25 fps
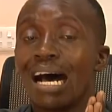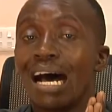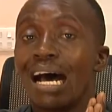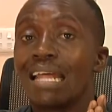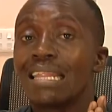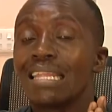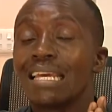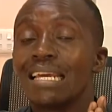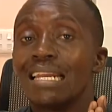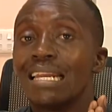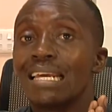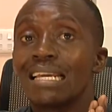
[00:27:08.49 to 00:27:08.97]

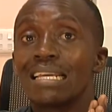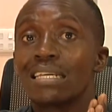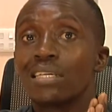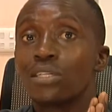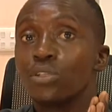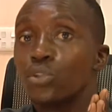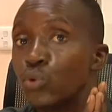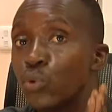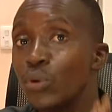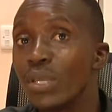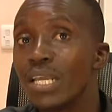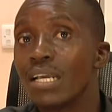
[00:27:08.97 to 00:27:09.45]
They're
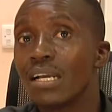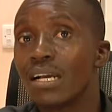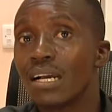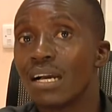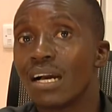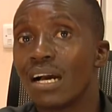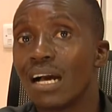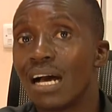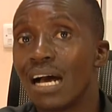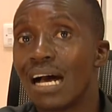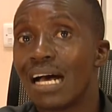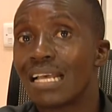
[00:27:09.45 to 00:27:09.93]
like doing
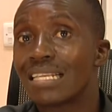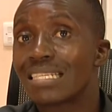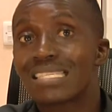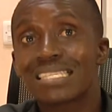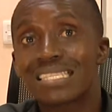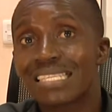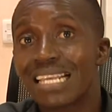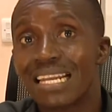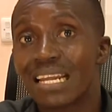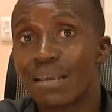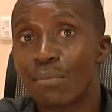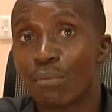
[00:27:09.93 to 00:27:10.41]
a
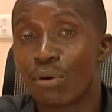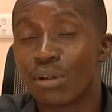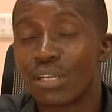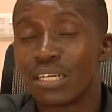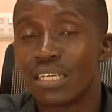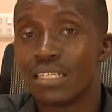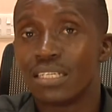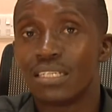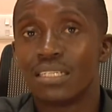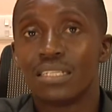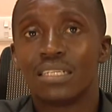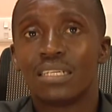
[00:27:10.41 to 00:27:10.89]

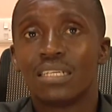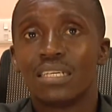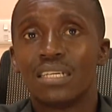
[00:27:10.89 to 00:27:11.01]
ceremony,